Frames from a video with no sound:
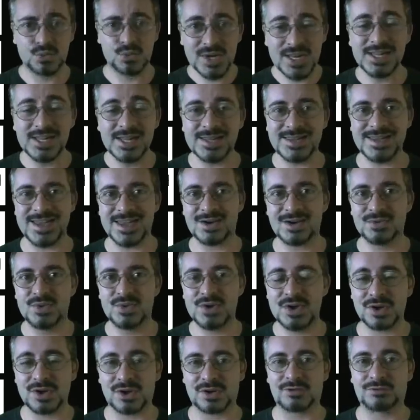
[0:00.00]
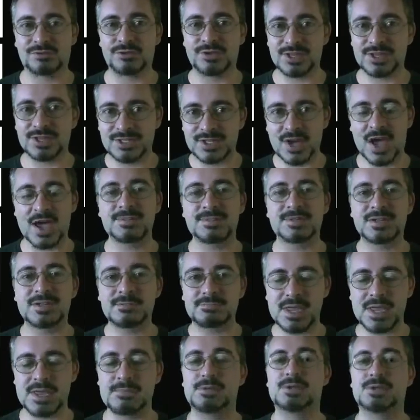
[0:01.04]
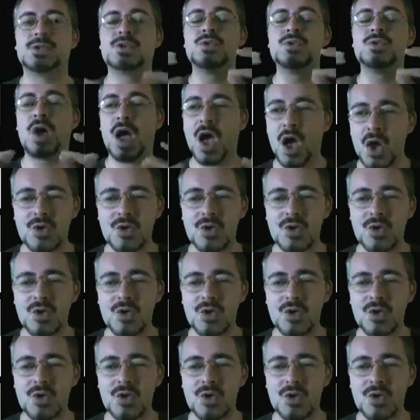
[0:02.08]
really going to work for the types of people who